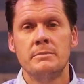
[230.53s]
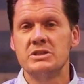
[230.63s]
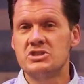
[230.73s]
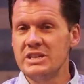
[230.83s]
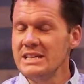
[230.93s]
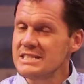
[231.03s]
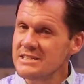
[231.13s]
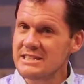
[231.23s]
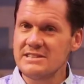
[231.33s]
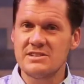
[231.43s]
But
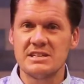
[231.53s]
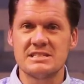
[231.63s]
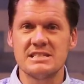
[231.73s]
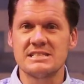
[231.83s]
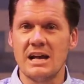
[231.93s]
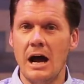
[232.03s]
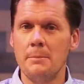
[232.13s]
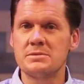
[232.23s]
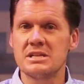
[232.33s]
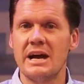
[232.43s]
Jesus gives us this
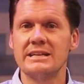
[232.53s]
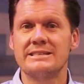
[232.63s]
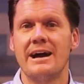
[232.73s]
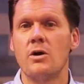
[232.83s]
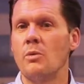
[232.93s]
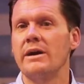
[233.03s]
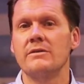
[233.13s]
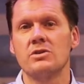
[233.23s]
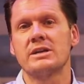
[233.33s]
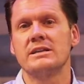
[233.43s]
upside-down way
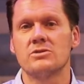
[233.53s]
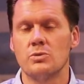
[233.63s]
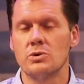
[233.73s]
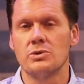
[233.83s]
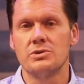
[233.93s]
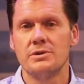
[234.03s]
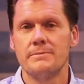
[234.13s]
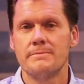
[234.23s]
of looking at the world.